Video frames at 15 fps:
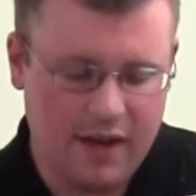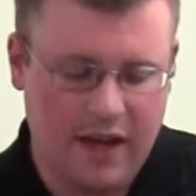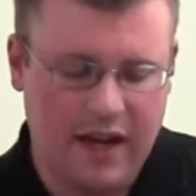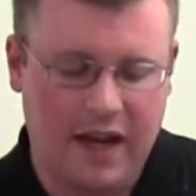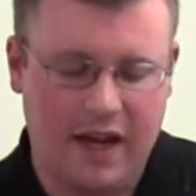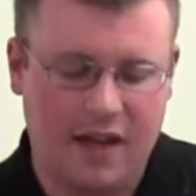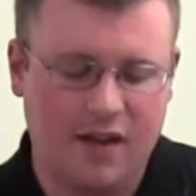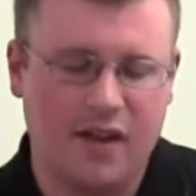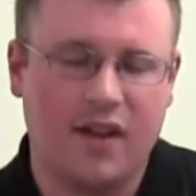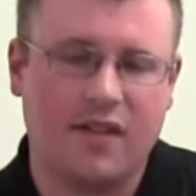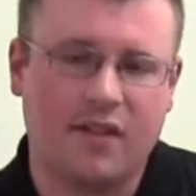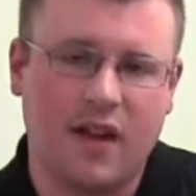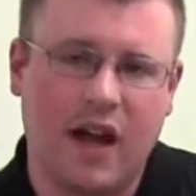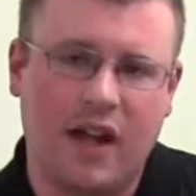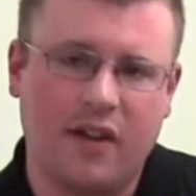And
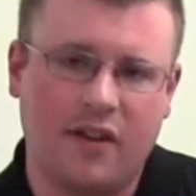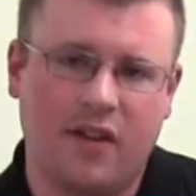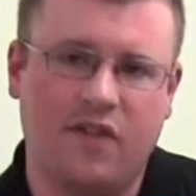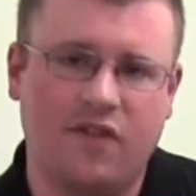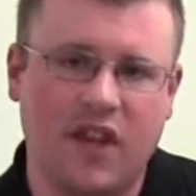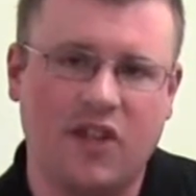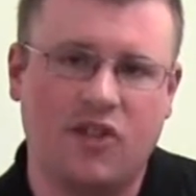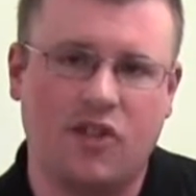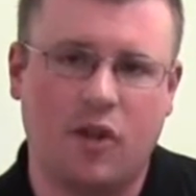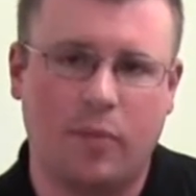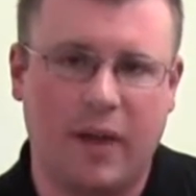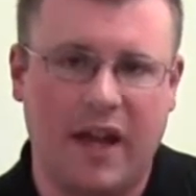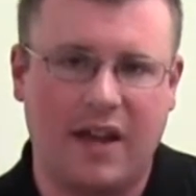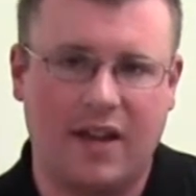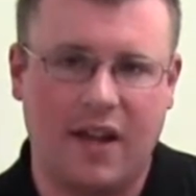it's got conventional
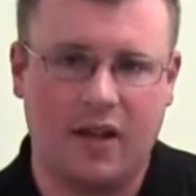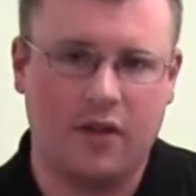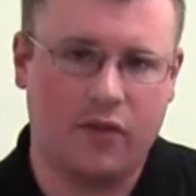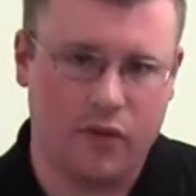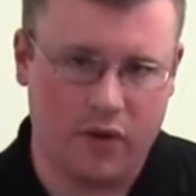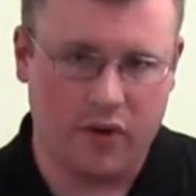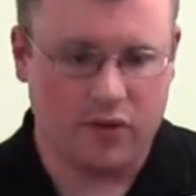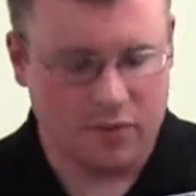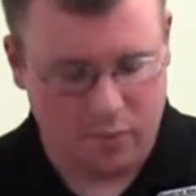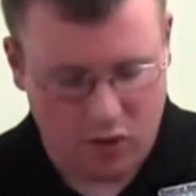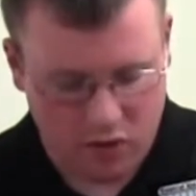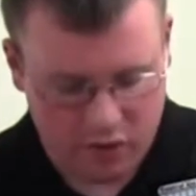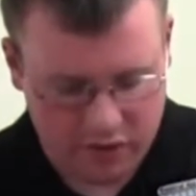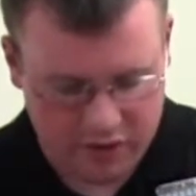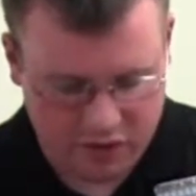band-aids for
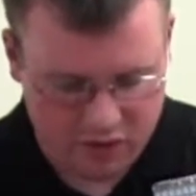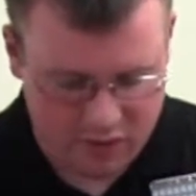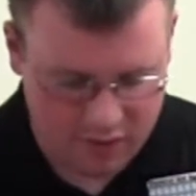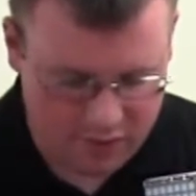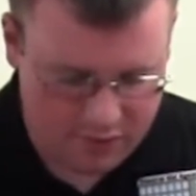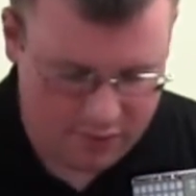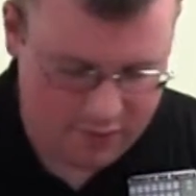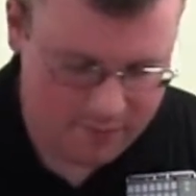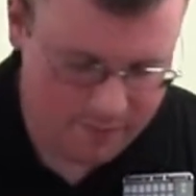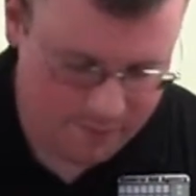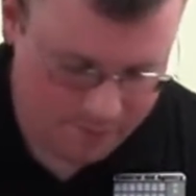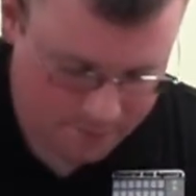smaller injuries.